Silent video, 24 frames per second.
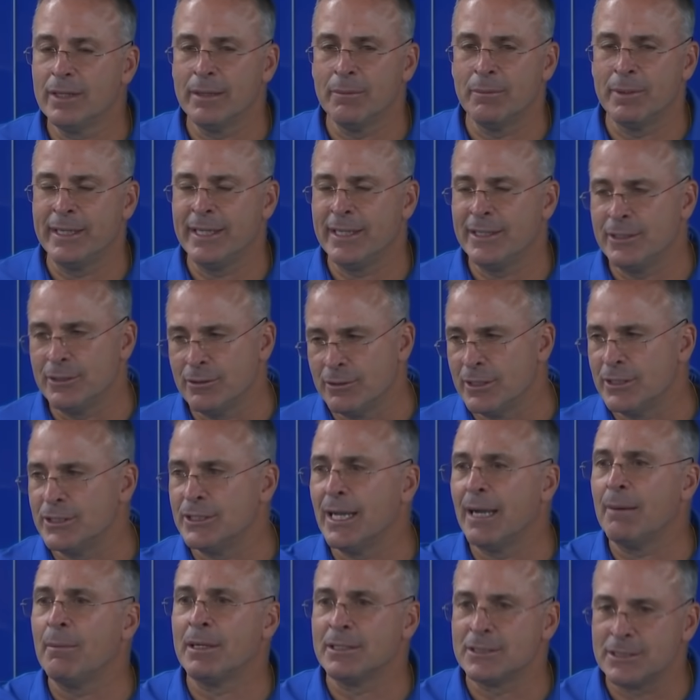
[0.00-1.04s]
And we didn't do a good
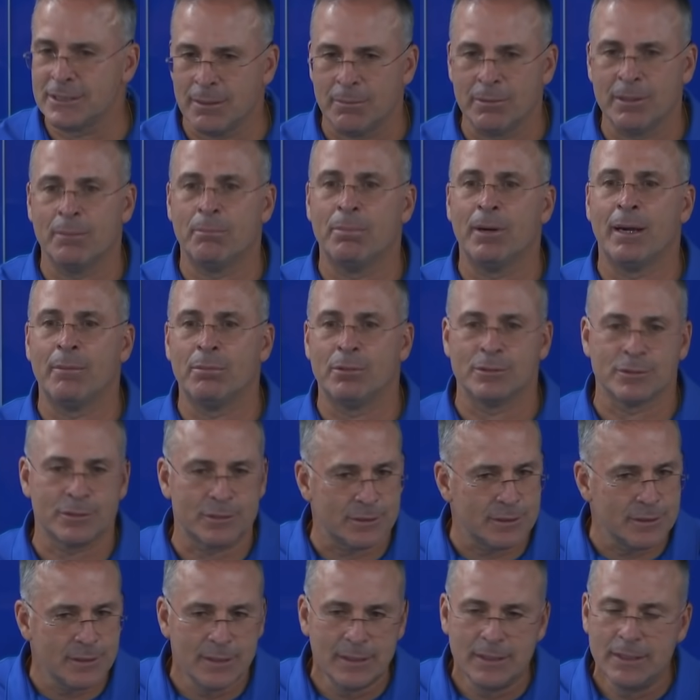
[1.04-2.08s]
job on some of the
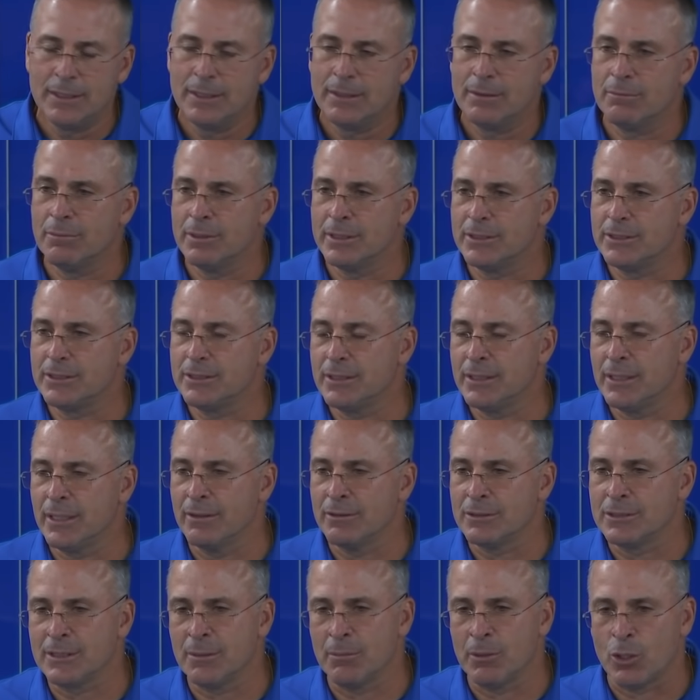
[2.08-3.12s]
bubbles, which, you
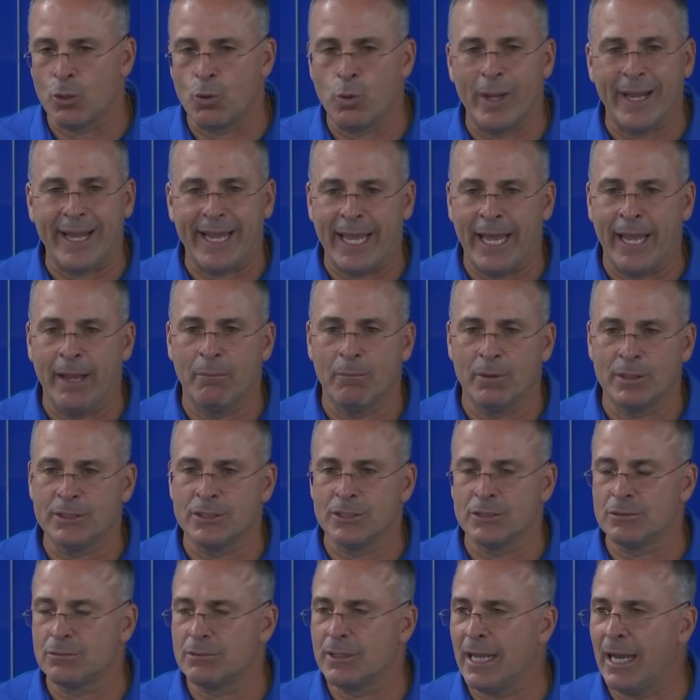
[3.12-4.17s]
know, some of the quick game, which
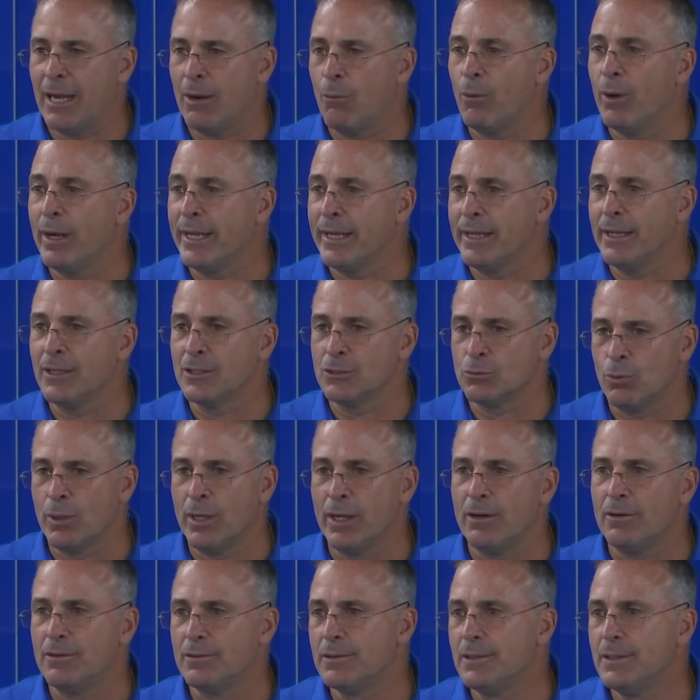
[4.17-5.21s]
is kind of what he does
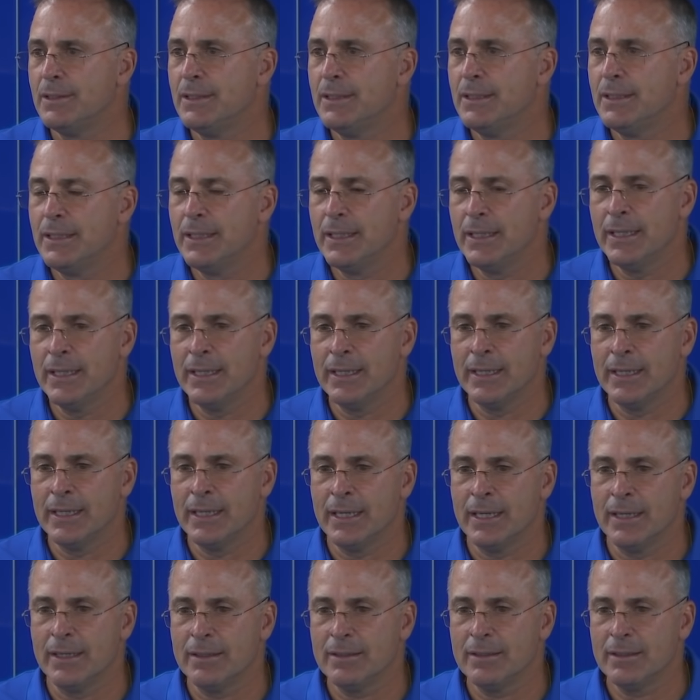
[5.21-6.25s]
well. And,
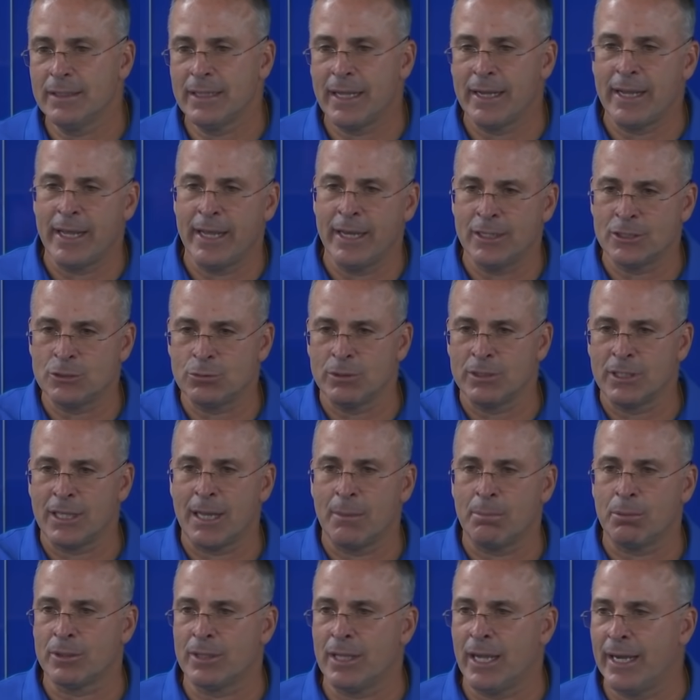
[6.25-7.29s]
uh, and then they hit us with a
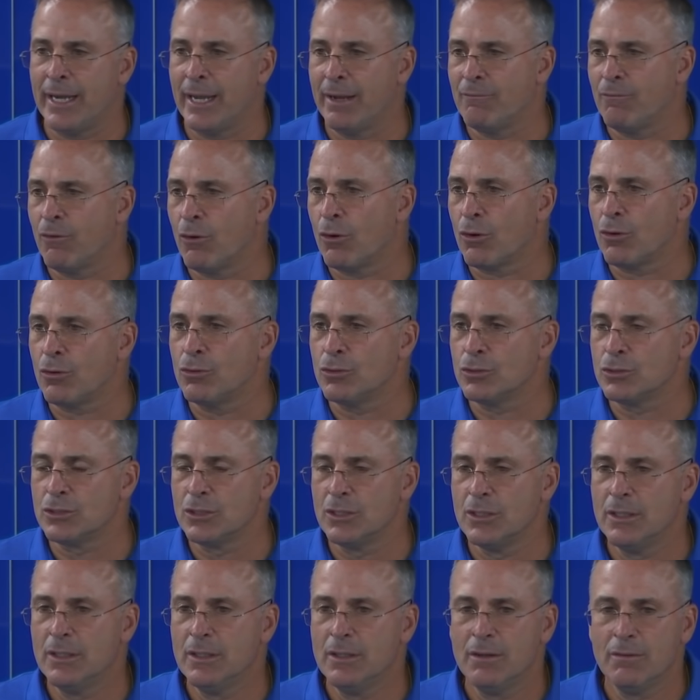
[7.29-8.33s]
couple tight end verticals
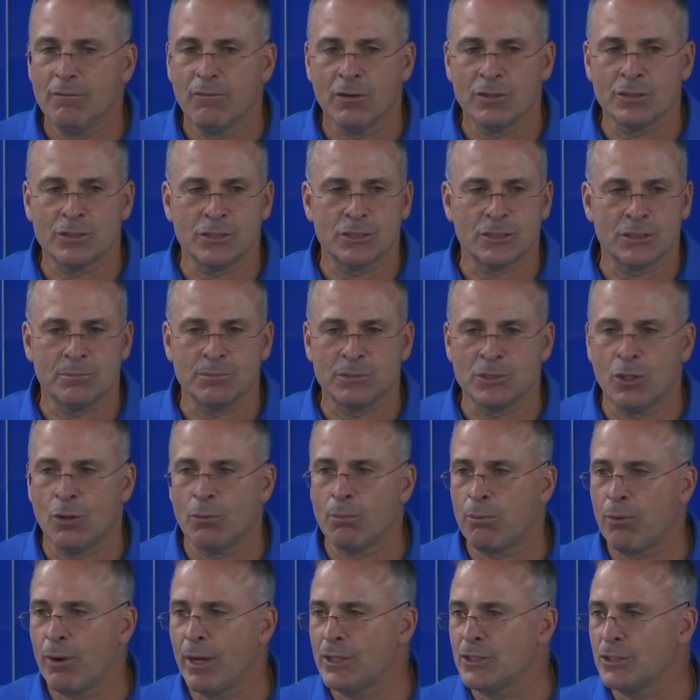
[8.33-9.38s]
versus some
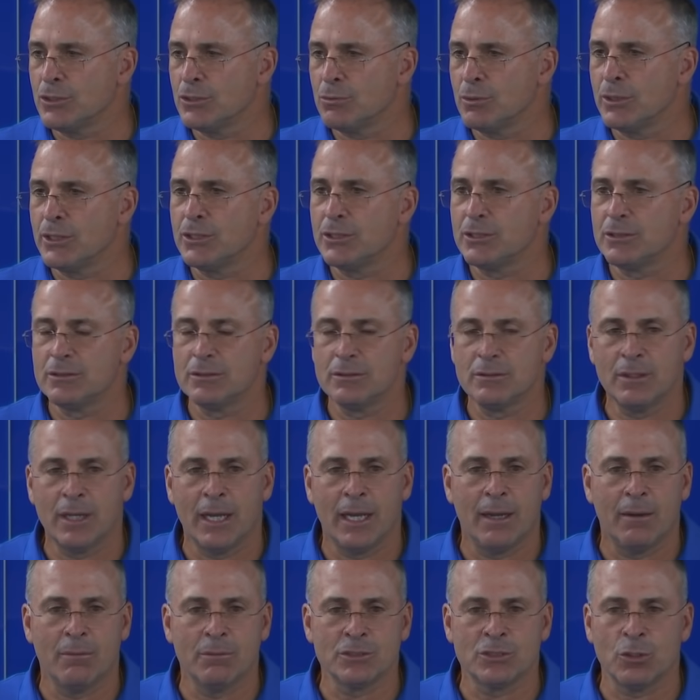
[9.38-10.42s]
zone pressures, which
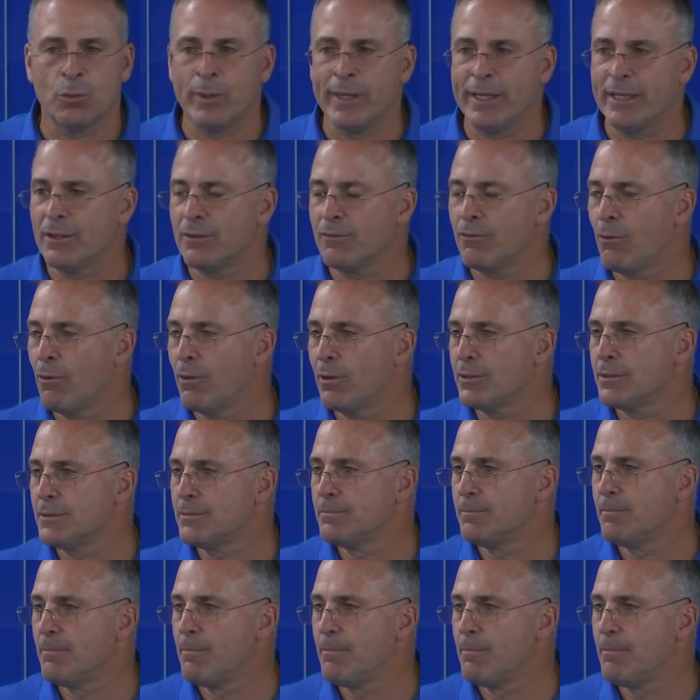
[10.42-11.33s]
uh, was a weakness for us.